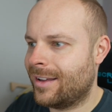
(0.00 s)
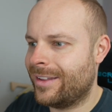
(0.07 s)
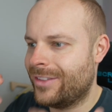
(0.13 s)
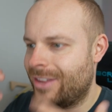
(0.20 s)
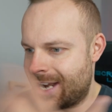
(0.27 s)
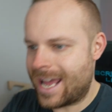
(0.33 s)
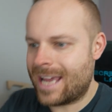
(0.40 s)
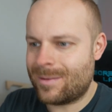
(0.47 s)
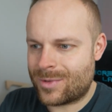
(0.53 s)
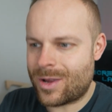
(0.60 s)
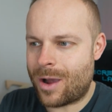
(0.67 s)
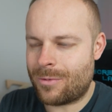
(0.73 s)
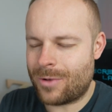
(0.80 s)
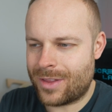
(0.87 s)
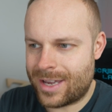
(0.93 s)
the names
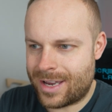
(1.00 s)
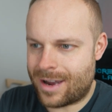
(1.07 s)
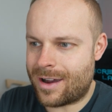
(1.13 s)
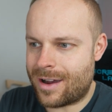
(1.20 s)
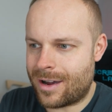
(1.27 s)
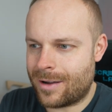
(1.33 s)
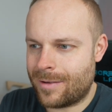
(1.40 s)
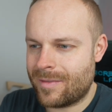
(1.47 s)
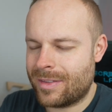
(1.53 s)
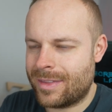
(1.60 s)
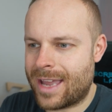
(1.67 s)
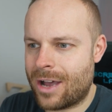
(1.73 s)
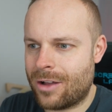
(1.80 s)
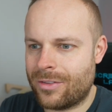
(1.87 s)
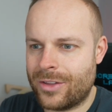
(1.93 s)
are what they are.
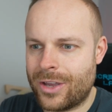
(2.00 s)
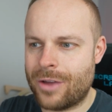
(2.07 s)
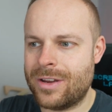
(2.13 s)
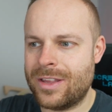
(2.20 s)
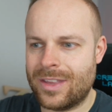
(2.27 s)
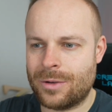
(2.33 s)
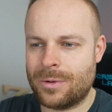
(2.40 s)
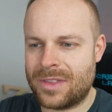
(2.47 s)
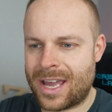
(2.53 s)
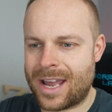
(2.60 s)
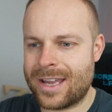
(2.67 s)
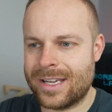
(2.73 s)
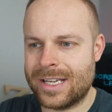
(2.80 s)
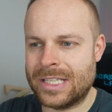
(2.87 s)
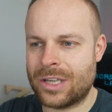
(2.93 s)
Now, the only thing with that
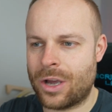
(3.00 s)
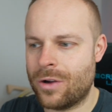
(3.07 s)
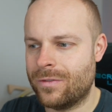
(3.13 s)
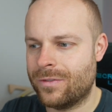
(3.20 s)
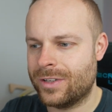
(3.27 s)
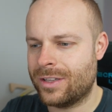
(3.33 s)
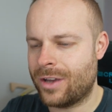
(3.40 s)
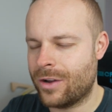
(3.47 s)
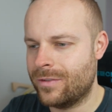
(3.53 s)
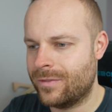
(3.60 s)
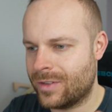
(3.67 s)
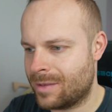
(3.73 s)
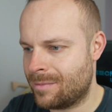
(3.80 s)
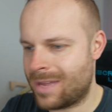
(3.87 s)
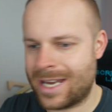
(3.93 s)
is over
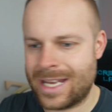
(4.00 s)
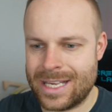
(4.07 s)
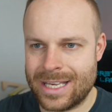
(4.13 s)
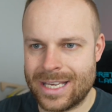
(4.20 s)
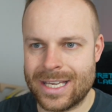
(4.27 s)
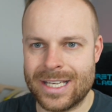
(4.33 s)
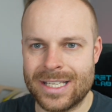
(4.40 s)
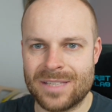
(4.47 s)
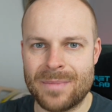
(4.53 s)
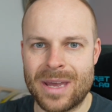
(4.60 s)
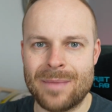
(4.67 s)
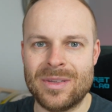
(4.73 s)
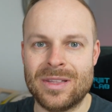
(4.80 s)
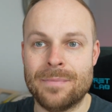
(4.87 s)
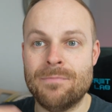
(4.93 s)
the many years,
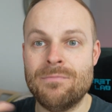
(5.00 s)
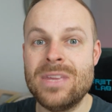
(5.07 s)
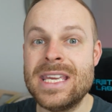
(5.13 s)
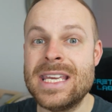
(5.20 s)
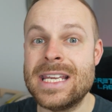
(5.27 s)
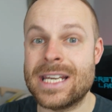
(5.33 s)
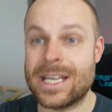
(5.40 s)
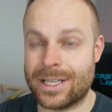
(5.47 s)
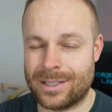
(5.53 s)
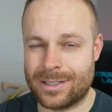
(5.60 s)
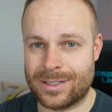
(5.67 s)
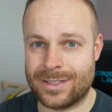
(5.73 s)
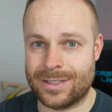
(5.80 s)
maybe the meanings